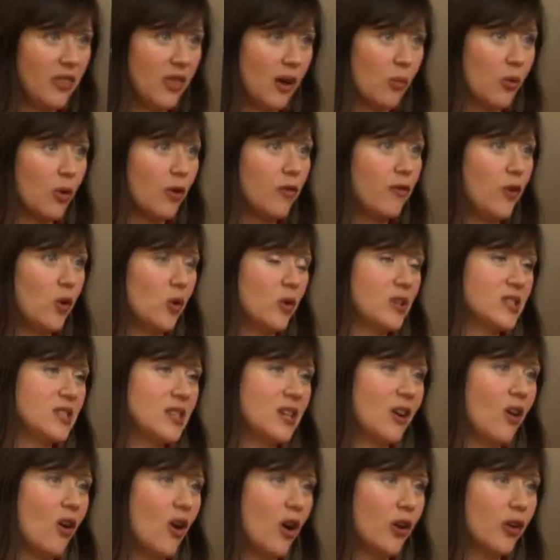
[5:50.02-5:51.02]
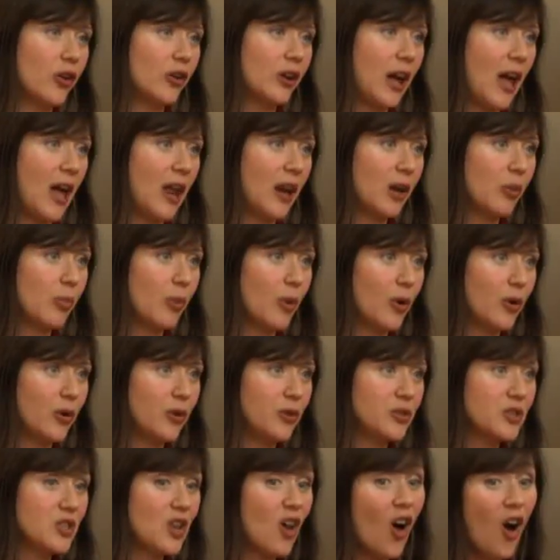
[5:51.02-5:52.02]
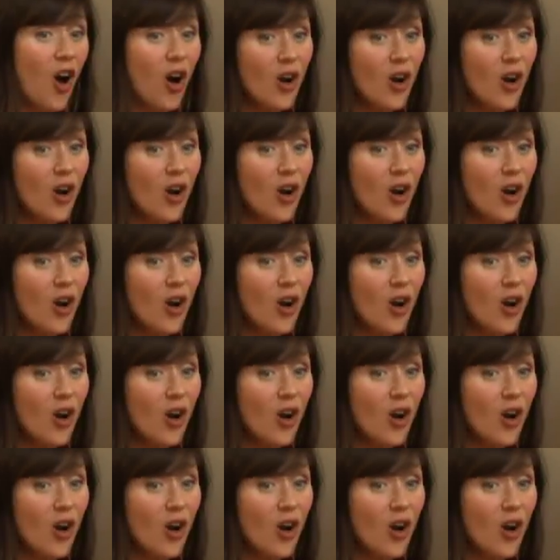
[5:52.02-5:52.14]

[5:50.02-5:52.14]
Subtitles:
that we're focusing on organic produce.